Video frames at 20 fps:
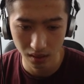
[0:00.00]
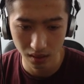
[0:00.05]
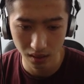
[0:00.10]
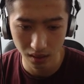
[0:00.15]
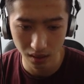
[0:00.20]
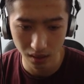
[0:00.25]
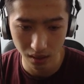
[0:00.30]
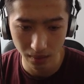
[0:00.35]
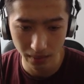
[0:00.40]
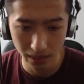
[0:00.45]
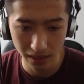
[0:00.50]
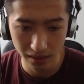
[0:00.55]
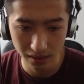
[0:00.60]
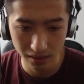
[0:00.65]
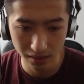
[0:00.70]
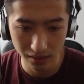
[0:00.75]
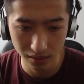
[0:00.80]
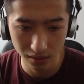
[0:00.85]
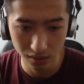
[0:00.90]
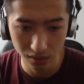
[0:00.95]
go back
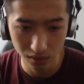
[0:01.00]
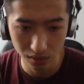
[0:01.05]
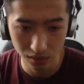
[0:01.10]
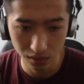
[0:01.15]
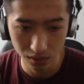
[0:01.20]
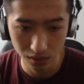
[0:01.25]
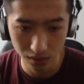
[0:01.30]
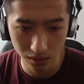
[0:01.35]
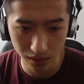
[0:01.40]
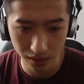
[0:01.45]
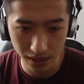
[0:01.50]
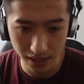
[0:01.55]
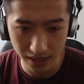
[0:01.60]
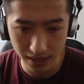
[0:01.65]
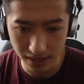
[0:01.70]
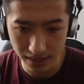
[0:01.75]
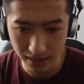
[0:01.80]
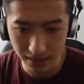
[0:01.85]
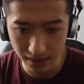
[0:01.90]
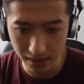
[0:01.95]
to
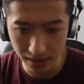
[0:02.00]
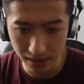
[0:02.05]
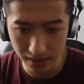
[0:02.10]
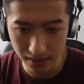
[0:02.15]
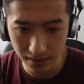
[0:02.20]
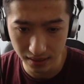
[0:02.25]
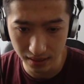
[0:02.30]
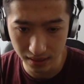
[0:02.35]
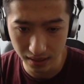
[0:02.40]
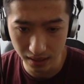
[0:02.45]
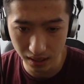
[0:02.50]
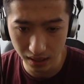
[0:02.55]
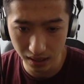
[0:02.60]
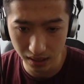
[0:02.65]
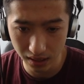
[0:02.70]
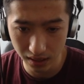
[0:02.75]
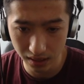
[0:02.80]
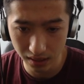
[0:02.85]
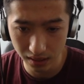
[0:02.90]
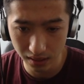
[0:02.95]

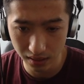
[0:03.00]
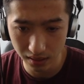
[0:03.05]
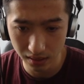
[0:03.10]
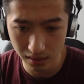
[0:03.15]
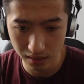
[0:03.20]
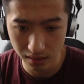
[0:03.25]
2016,